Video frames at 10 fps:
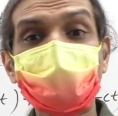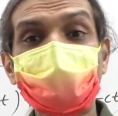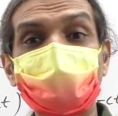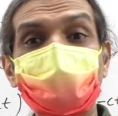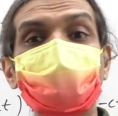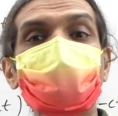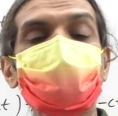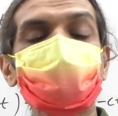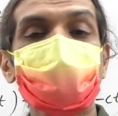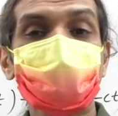and you will be
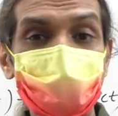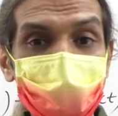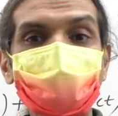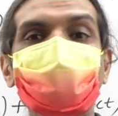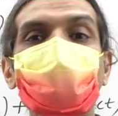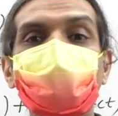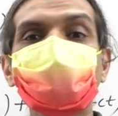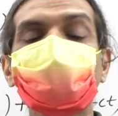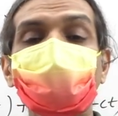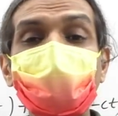able to solve more
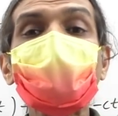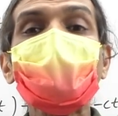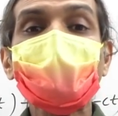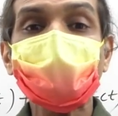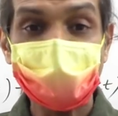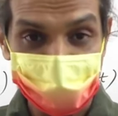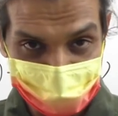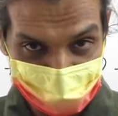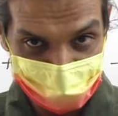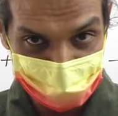problems from your
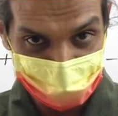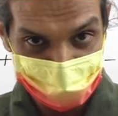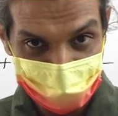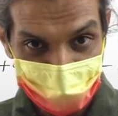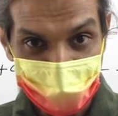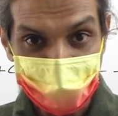textbooks.